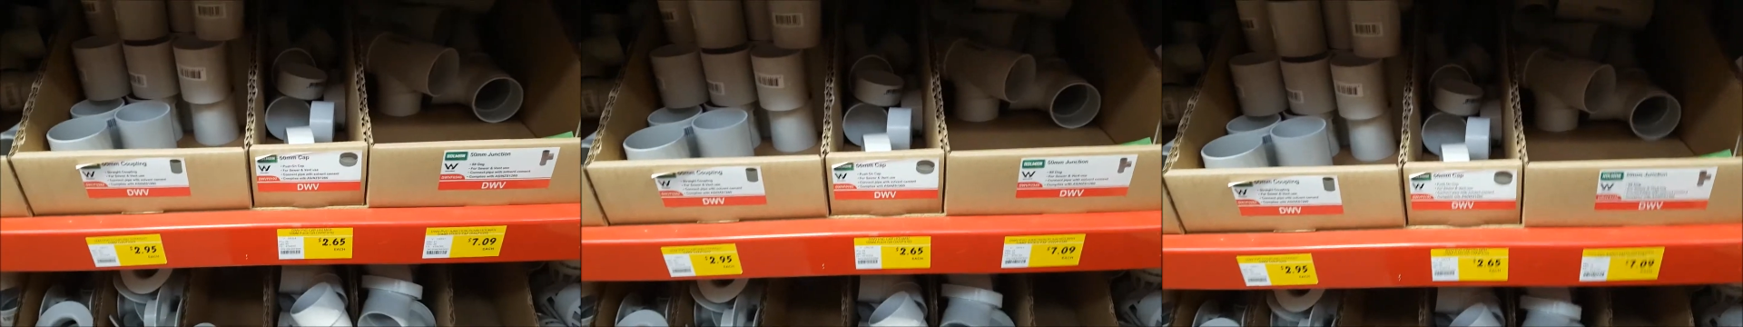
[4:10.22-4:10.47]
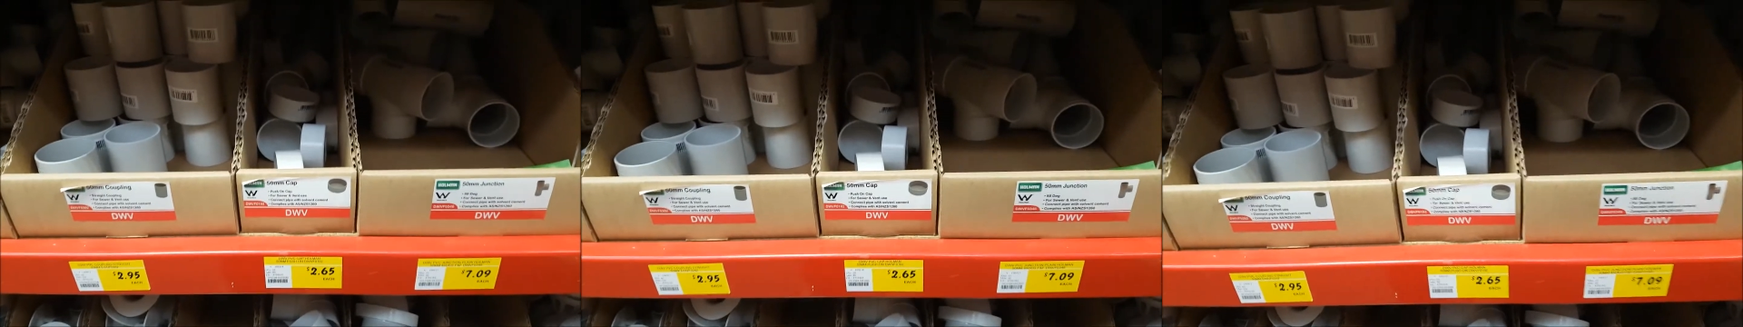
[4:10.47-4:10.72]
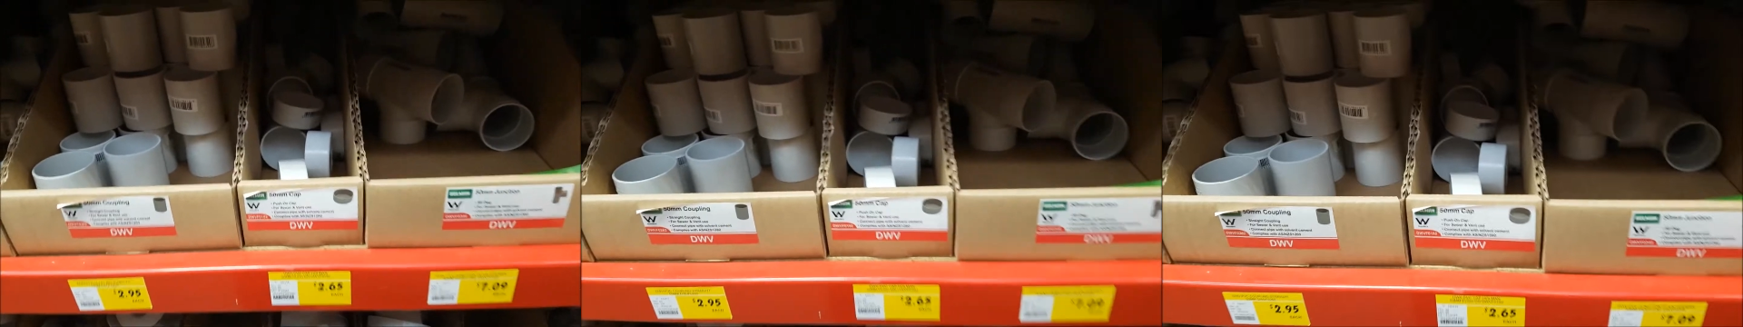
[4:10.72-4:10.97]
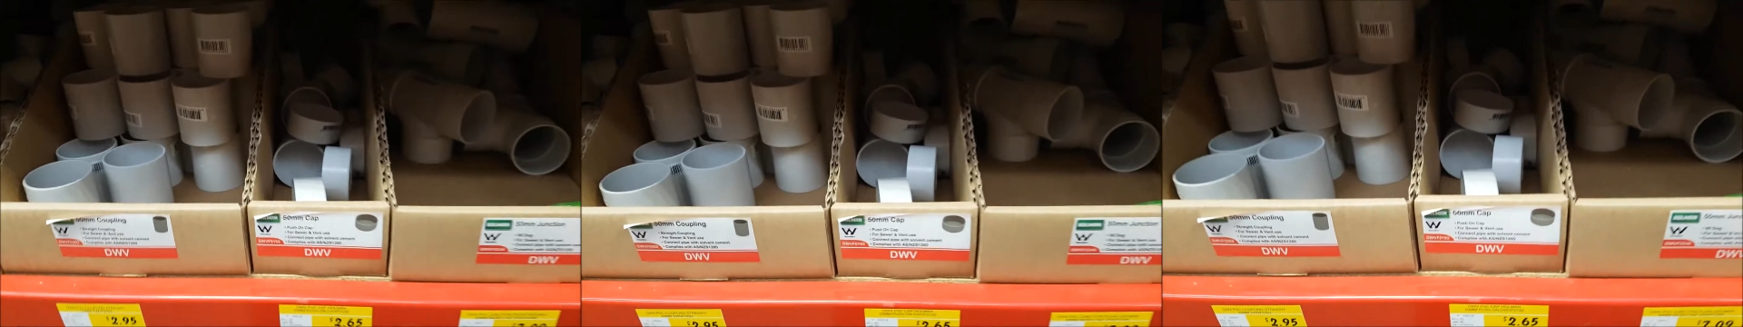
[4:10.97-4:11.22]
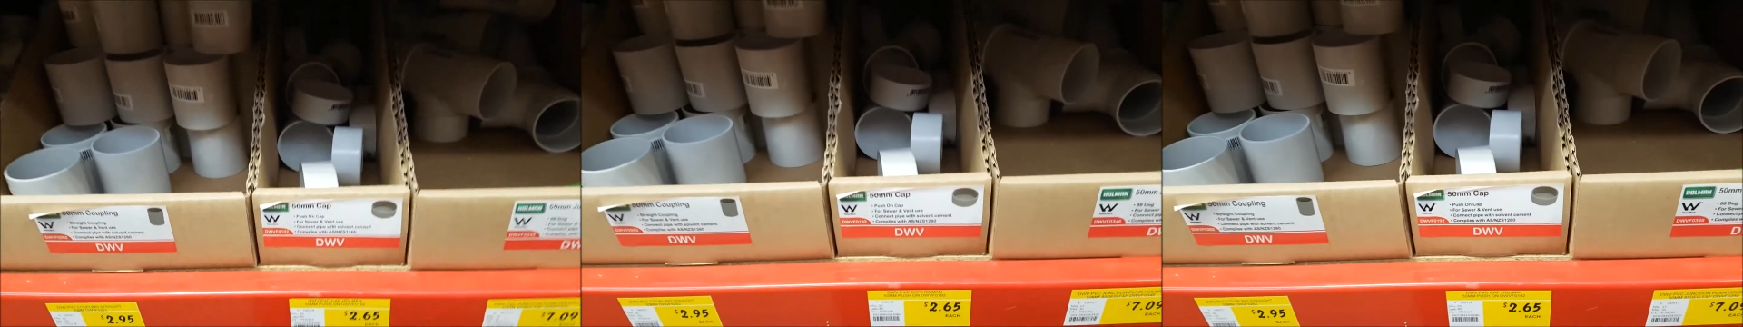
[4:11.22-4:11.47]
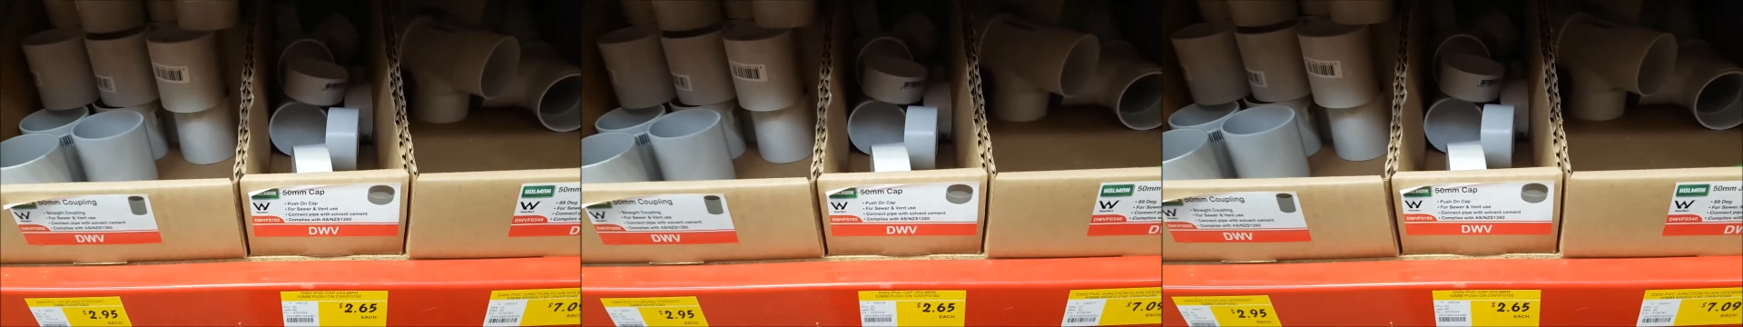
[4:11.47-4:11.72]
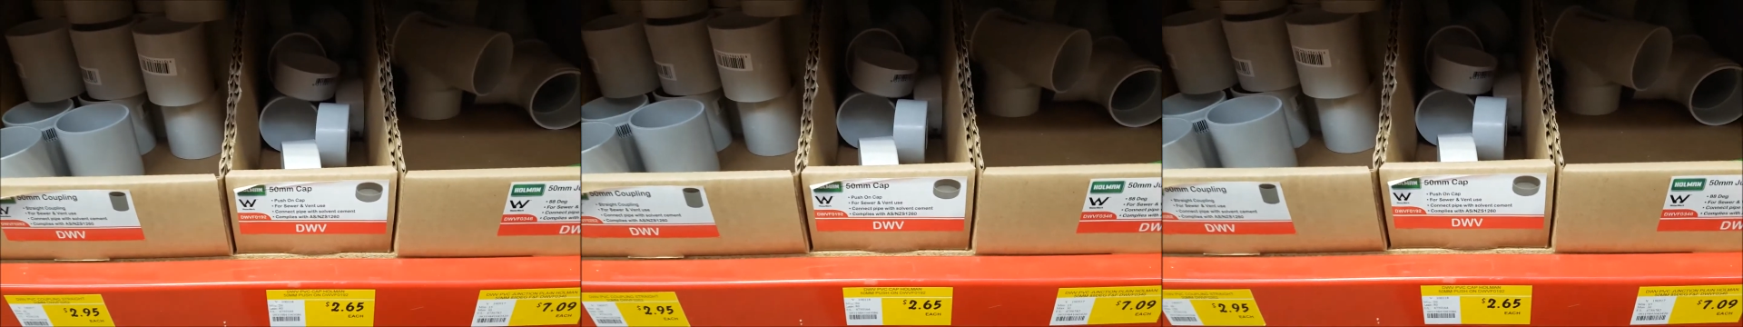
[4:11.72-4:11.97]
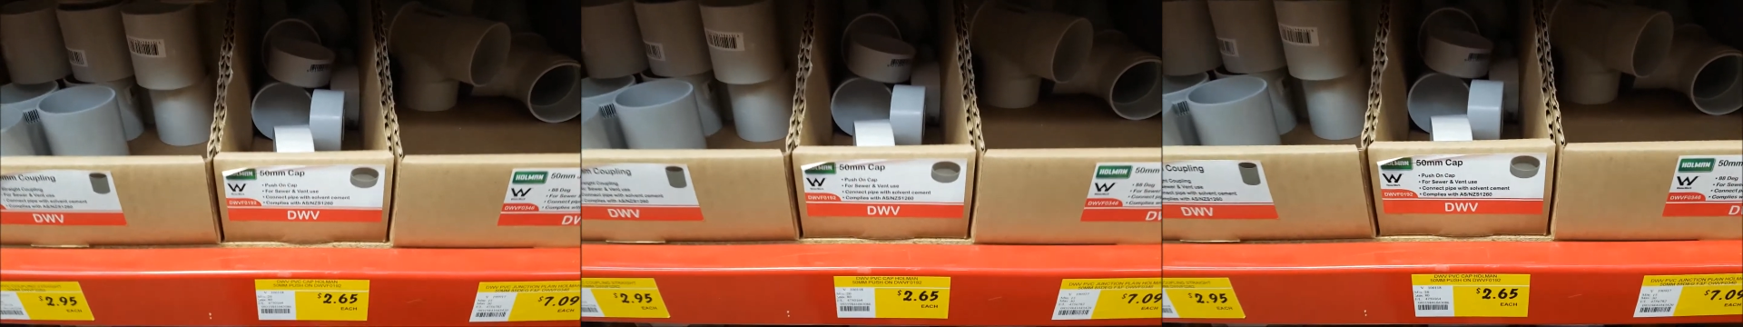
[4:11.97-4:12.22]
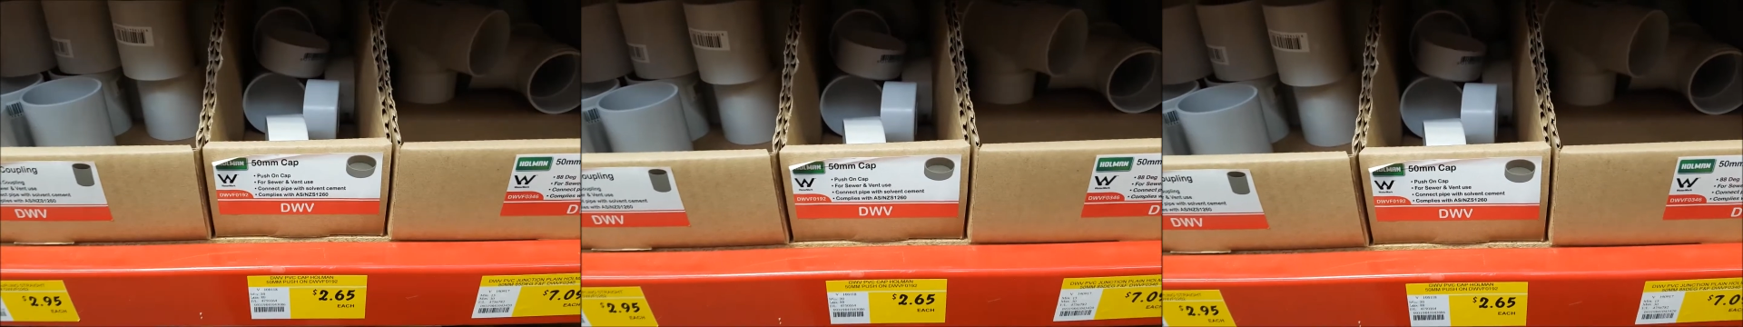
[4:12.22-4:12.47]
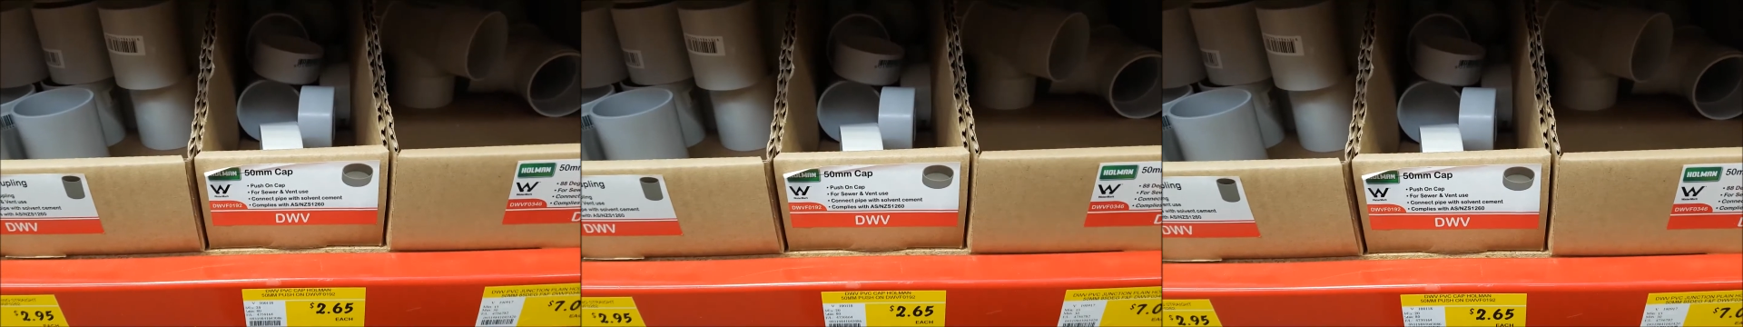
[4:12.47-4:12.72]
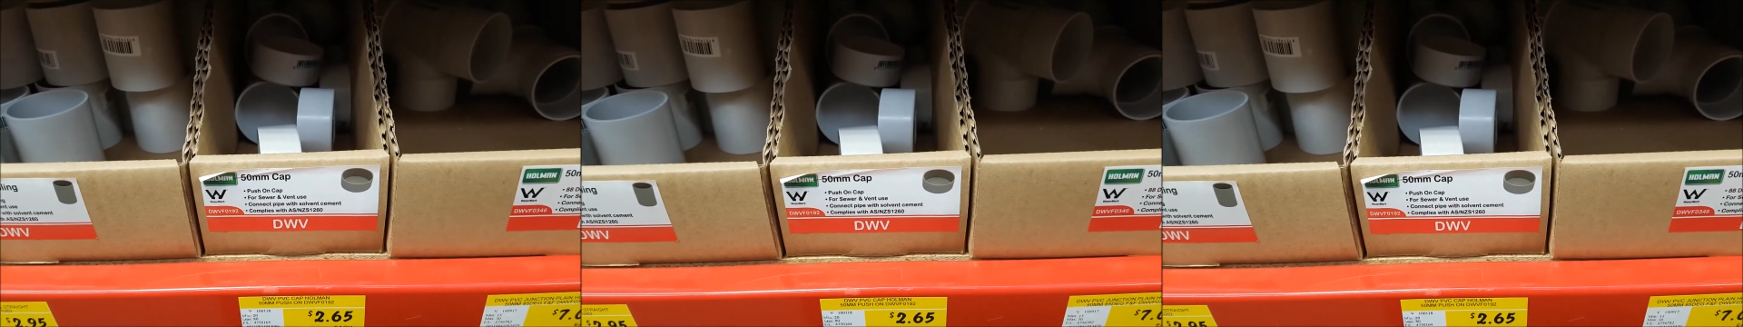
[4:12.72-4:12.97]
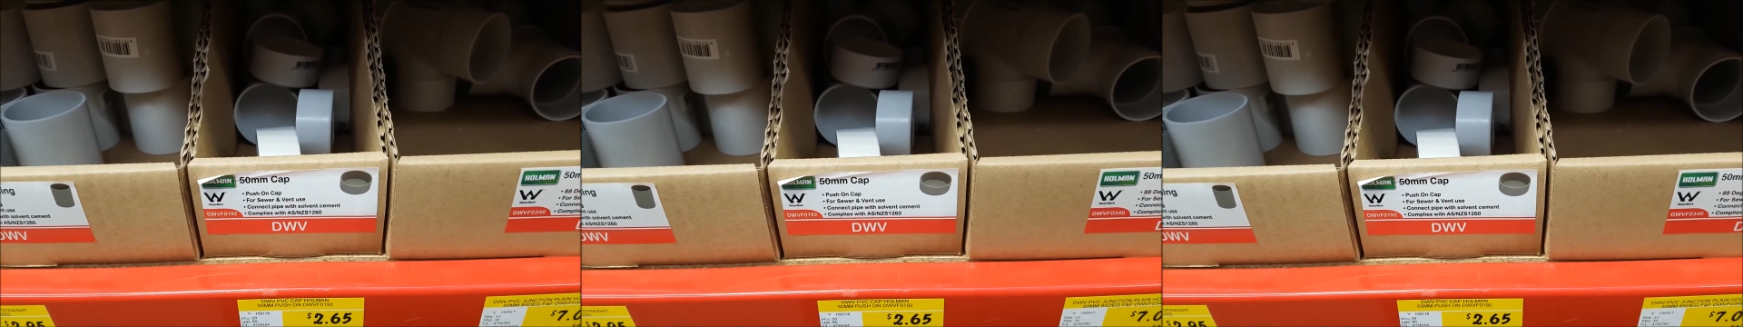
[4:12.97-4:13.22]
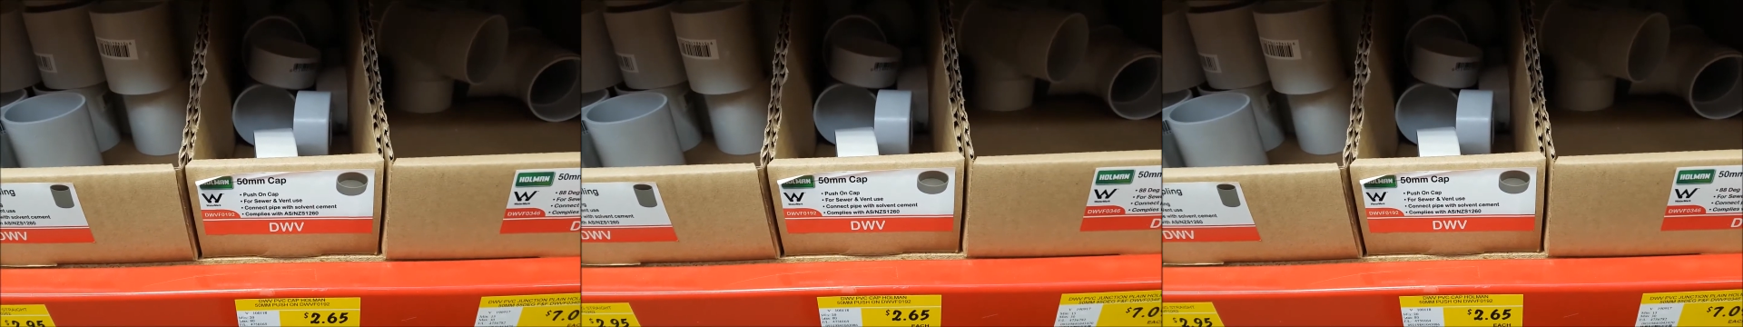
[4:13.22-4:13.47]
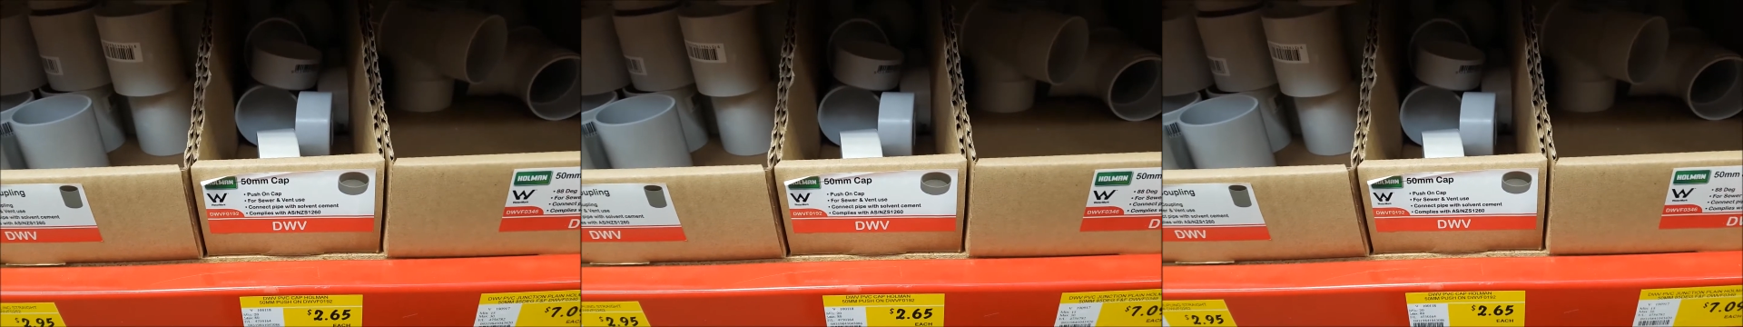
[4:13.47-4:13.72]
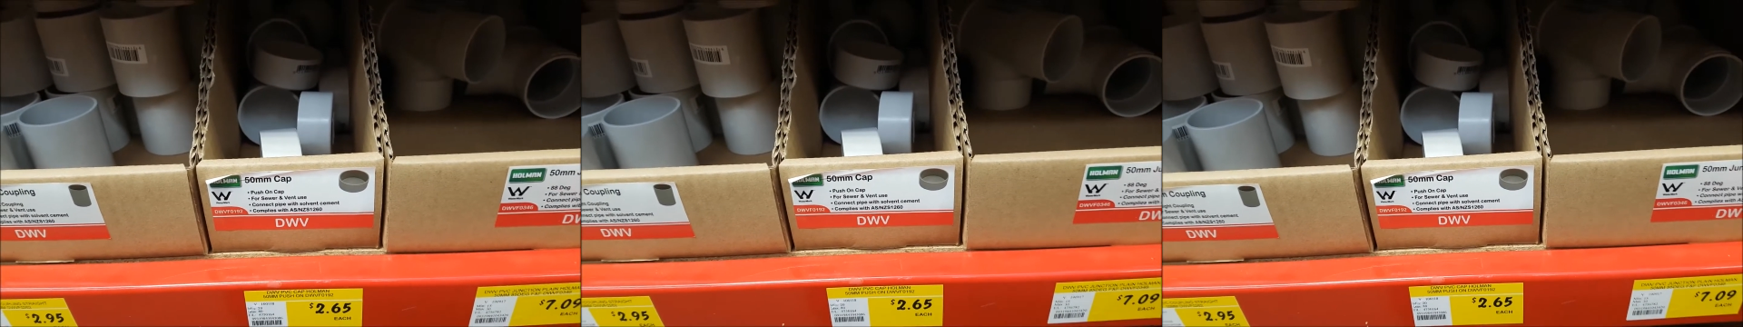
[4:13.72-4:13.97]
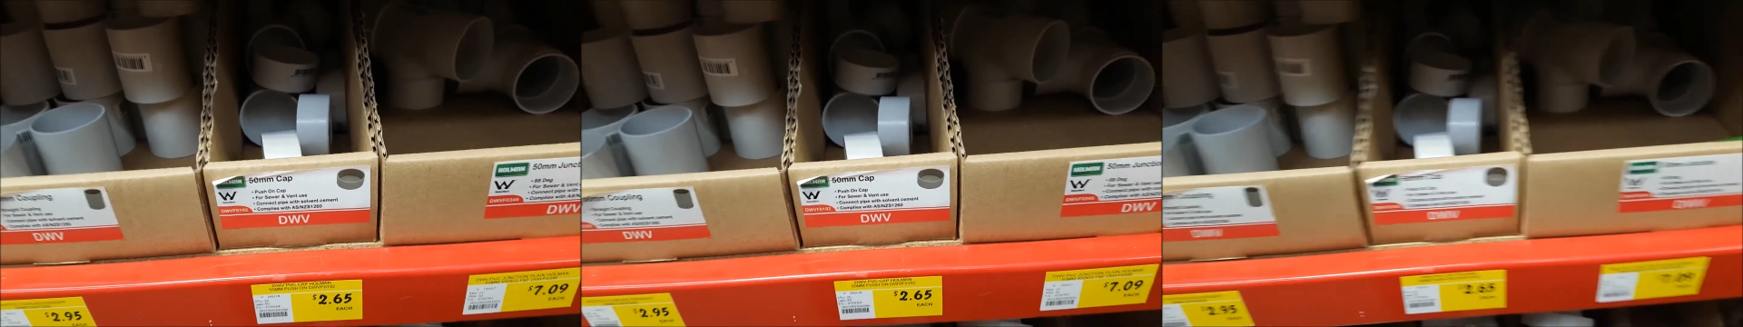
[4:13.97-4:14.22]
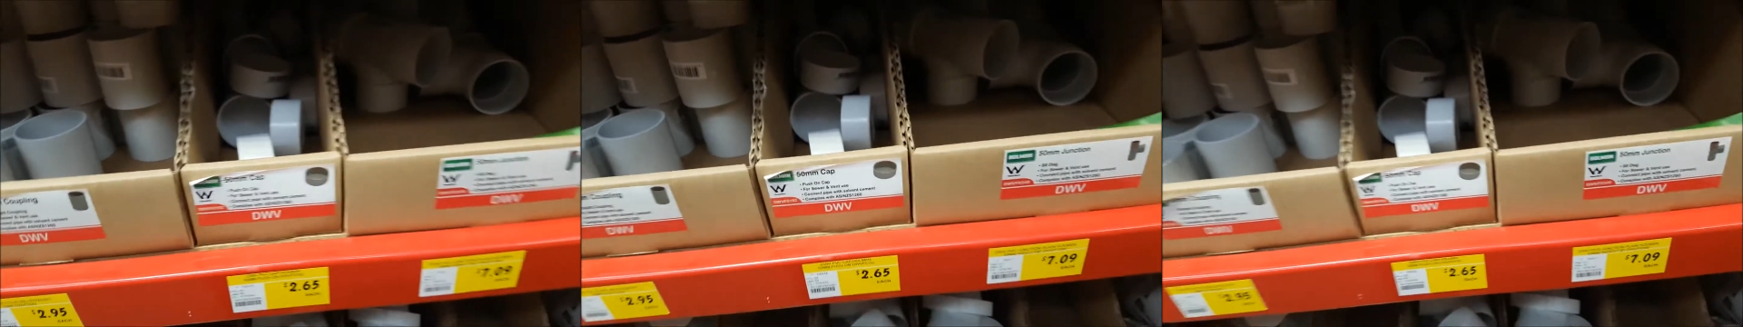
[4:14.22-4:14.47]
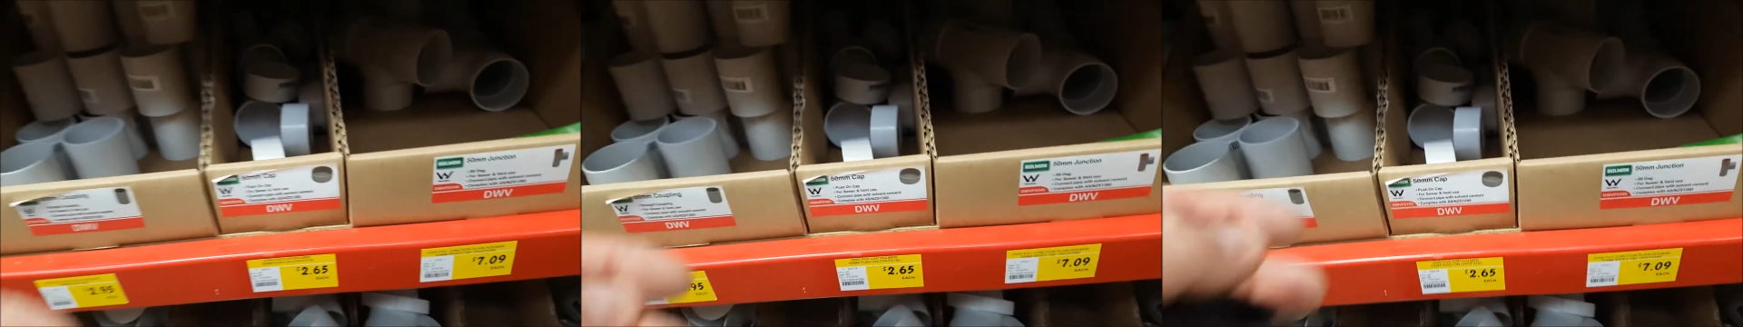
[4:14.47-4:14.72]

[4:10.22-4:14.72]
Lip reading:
[unreadable: no face in view]